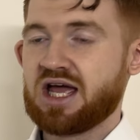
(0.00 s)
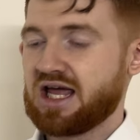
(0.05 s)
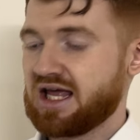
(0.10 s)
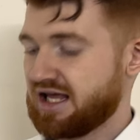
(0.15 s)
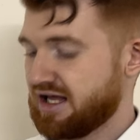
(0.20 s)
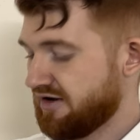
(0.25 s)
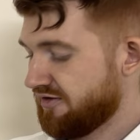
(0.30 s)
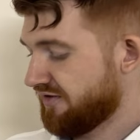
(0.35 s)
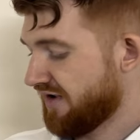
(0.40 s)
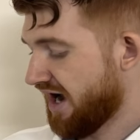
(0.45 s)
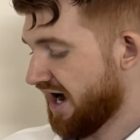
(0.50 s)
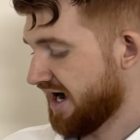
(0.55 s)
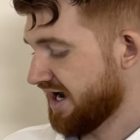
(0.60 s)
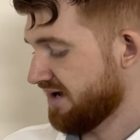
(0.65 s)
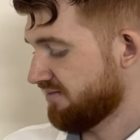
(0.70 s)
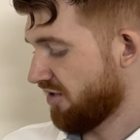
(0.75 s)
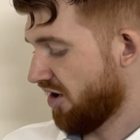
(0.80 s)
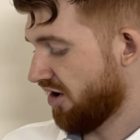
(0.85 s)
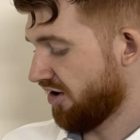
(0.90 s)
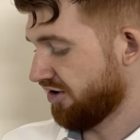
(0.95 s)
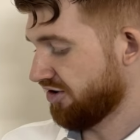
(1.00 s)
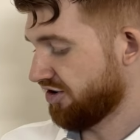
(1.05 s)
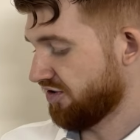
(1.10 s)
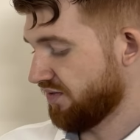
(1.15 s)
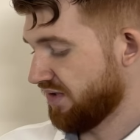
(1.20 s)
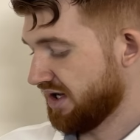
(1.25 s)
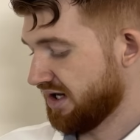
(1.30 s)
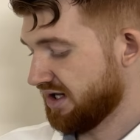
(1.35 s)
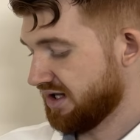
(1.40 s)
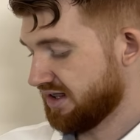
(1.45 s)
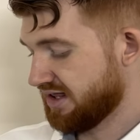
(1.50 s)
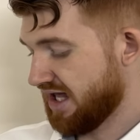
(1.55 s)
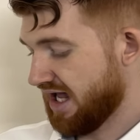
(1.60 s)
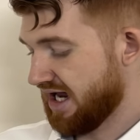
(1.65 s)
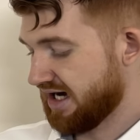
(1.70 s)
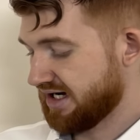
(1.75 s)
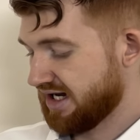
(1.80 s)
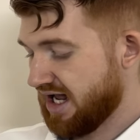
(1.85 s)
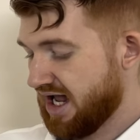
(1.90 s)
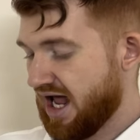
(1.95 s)
if I am arguing
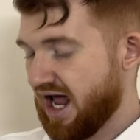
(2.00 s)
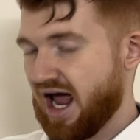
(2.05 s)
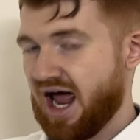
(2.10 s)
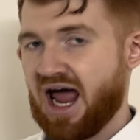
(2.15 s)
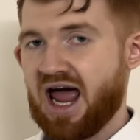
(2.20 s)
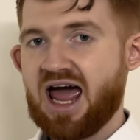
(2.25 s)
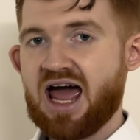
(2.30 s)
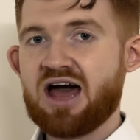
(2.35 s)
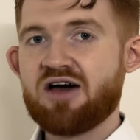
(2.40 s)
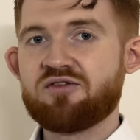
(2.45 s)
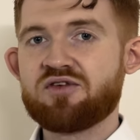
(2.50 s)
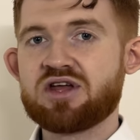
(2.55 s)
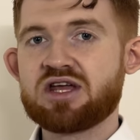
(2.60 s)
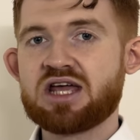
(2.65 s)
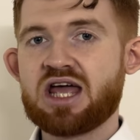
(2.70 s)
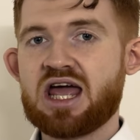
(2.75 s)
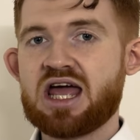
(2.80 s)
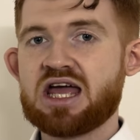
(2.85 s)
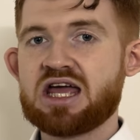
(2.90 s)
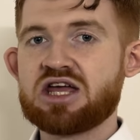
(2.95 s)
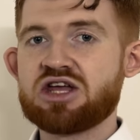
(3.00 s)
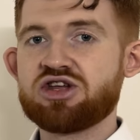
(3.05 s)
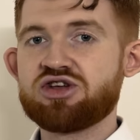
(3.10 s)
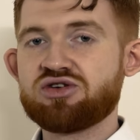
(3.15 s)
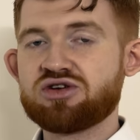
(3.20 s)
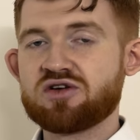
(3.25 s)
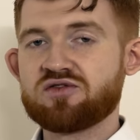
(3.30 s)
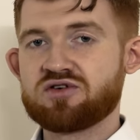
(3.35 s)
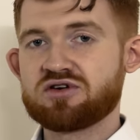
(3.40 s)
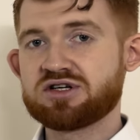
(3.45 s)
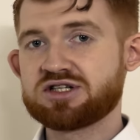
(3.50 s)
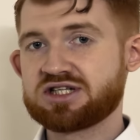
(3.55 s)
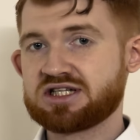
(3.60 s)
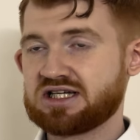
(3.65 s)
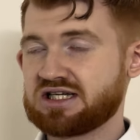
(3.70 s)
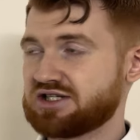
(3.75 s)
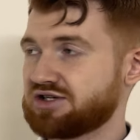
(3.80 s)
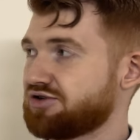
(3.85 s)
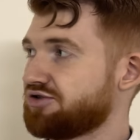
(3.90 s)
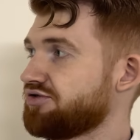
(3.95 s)
that having a university
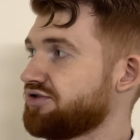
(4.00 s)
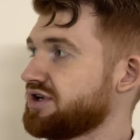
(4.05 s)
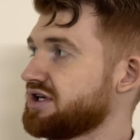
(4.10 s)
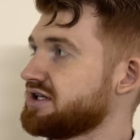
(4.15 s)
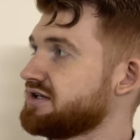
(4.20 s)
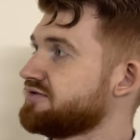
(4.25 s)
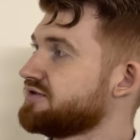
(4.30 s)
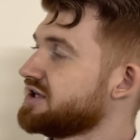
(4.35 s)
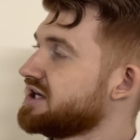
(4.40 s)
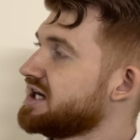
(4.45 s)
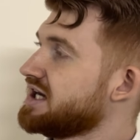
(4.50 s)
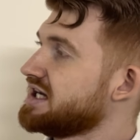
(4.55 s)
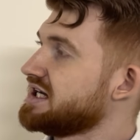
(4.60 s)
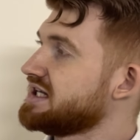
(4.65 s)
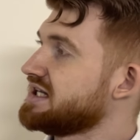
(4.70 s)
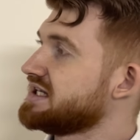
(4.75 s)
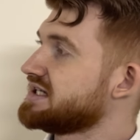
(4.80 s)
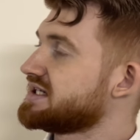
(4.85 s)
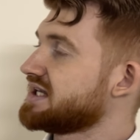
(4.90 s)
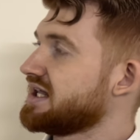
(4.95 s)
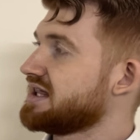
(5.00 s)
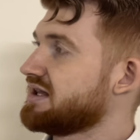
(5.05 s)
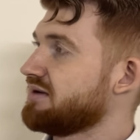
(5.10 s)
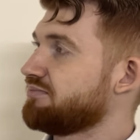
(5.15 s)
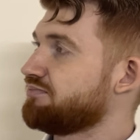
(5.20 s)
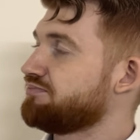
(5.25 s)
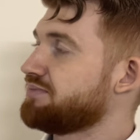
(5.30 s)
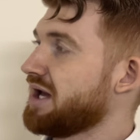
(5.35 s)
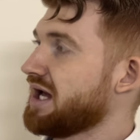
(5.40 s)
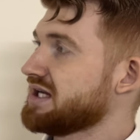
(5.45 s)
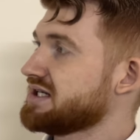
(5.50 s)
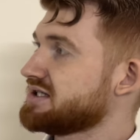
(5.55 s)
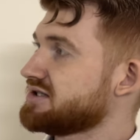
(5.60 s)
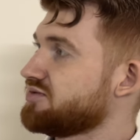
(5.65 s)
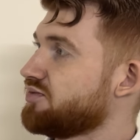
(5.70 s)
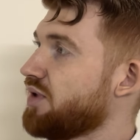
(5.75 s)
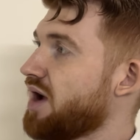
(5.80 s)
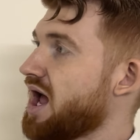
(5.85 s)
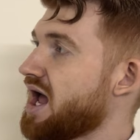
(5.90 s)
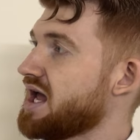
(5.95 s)
degree is the best
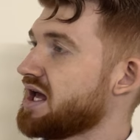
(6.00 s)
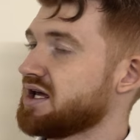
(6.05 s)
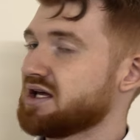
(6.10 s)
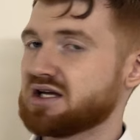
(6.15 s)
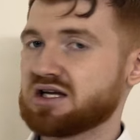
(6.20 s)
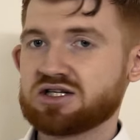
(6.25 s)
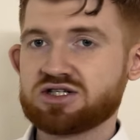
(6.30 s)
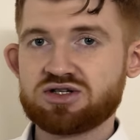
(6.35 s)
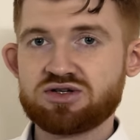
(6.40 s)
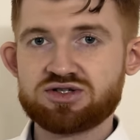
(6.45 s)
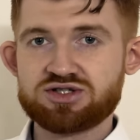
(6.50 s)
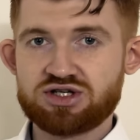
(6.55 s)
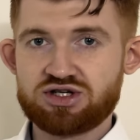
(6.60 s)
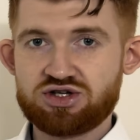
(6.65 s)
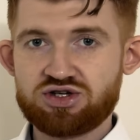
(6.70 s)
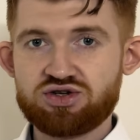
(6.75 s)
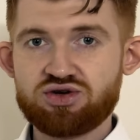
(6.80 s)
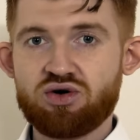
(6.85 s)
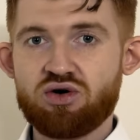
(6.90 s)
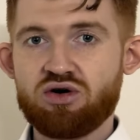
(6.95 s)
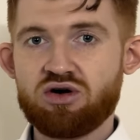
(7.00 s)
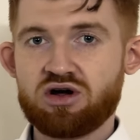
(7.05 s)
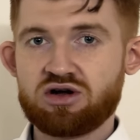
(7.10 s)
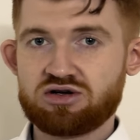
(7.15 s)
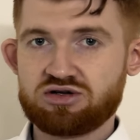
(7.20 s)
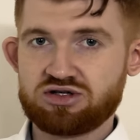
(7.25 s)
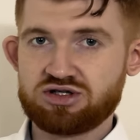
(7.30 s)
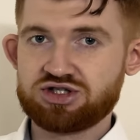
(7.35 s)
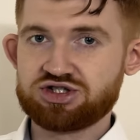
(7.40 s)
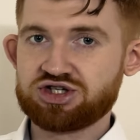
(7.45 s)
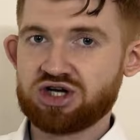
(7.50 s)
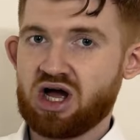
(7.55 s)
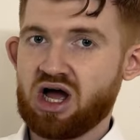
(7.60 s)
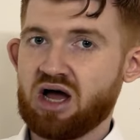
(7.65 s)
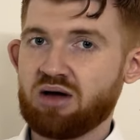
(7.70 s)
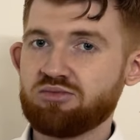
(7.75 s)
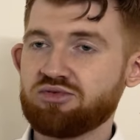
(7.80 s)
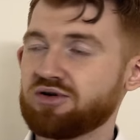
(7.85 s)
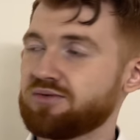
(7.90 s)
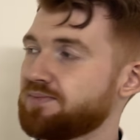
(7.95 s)
way to secure a good
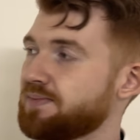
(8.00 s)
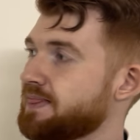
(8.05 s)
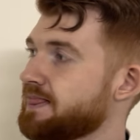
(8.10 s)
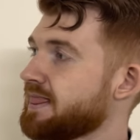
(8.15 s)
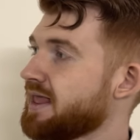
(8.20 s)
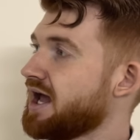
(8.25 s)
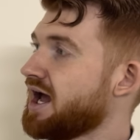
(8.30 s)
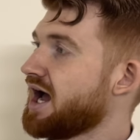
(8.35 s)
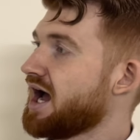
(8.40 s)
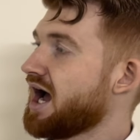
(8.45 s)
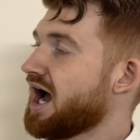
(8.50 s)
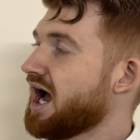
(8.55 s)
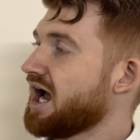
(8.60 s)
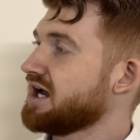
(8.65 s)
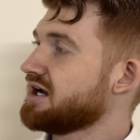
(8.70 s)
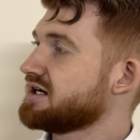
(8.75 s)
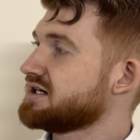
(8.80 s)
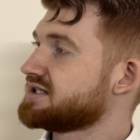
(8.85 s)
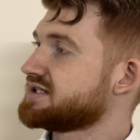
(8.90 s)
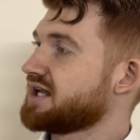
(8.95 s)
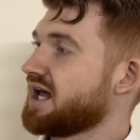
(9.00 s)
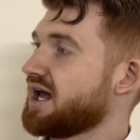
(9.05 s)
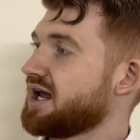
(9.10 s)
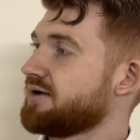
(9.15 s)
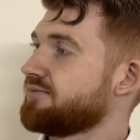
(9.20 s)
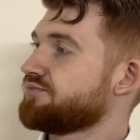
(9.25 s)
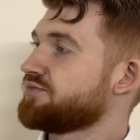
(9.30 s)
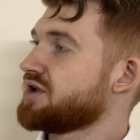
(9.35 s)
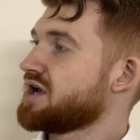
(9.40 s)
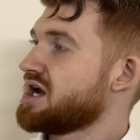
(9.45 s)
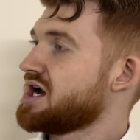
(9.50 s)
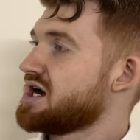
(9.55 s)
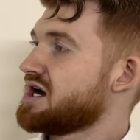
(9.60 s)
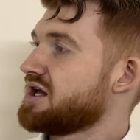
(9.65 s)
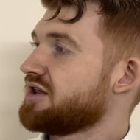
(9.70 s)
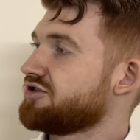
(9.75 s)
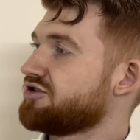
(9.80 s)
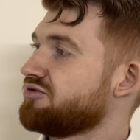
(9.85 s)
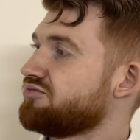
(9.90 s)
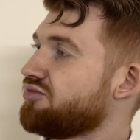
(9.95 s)
job, I could say,
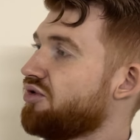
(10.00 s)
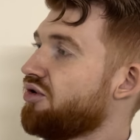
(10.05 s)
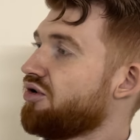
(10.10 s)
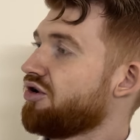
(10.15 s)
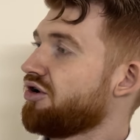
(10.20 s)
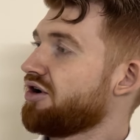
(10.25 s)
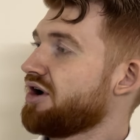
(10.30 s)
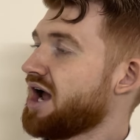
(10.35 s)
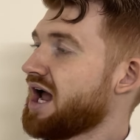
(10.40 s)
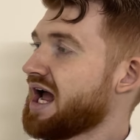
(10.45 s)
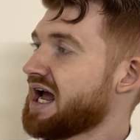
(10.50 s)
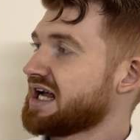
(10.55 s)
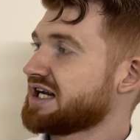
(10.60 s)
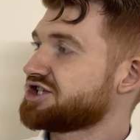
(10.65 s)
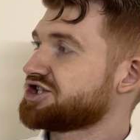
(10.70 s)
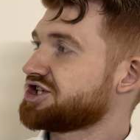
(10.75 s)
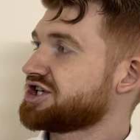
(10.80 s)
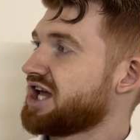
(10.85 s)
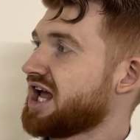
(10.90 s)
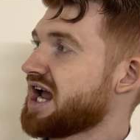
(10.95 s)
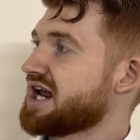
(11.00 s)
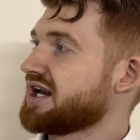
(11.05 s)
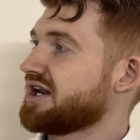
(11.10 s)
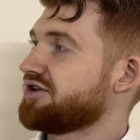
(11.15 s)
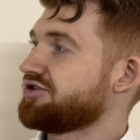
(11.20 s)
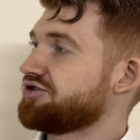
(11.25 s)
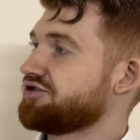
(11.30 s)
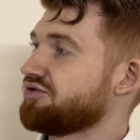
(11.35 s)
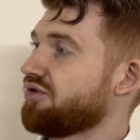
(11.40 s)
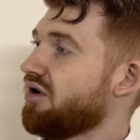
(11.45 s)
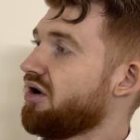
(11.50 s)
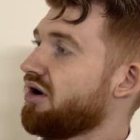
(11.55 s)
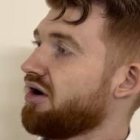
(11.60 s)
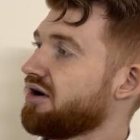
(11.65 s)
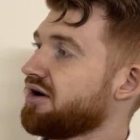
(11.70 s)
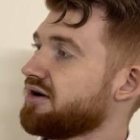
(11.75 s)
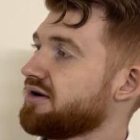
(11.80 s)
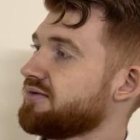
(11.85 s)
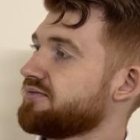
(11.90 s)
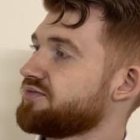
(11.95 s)
the more educated you
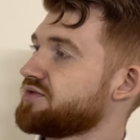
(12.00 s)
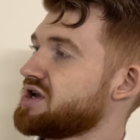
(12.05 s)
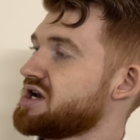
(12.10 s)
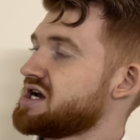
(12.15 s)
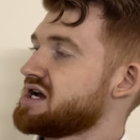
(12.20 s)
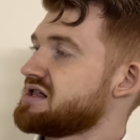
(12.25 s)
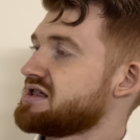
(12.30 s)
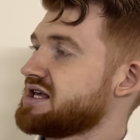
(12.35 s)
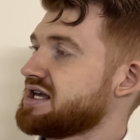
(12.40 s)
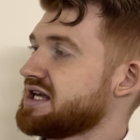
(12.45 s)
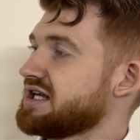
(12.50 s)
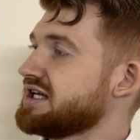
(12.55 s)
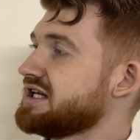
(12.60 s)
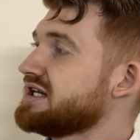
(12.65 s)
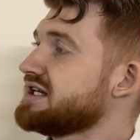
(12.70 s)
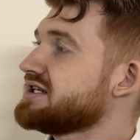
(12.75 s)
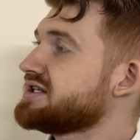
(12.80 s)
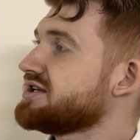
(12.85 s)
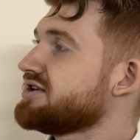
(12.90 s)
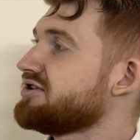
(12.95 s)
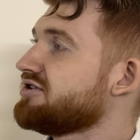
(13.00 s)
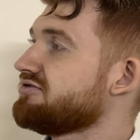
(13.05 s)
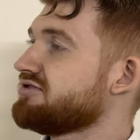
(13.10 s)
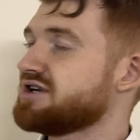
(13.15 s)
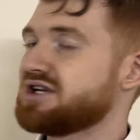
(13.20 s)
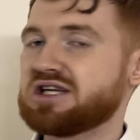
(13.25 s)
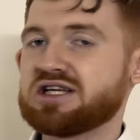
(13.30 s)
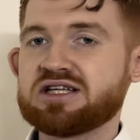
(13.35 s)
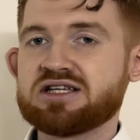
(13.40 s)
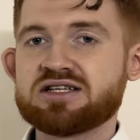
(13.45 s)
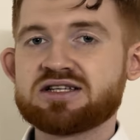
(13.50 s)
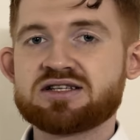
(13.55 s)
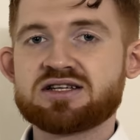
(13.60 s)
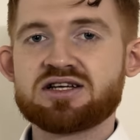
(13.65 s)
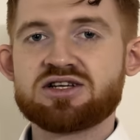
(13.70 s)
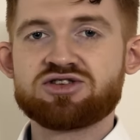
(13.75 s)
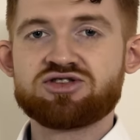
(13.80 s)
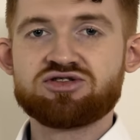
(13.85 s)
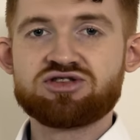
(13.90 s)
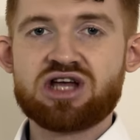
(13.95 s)
are, the easier it is
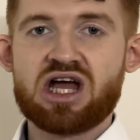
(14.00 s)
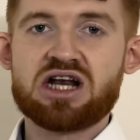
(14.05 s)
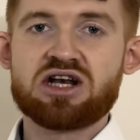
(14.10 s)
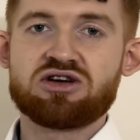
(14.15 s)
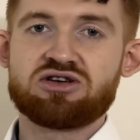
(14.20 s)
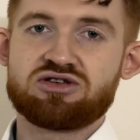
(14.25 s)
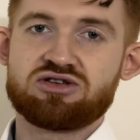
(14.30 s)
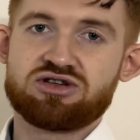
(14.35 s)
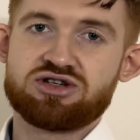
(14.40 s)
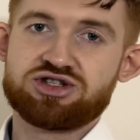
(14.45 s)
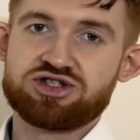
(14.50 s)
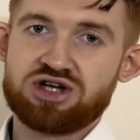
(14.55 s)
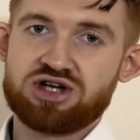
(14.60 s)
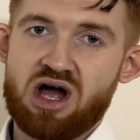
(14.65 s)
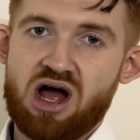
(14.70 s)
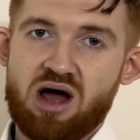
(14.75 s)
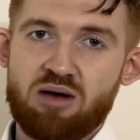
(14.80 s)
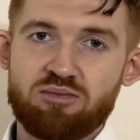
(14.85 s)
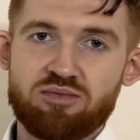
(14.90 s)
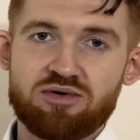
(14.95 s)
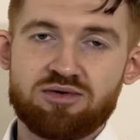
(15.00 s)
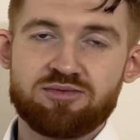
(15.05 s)
to get a good job.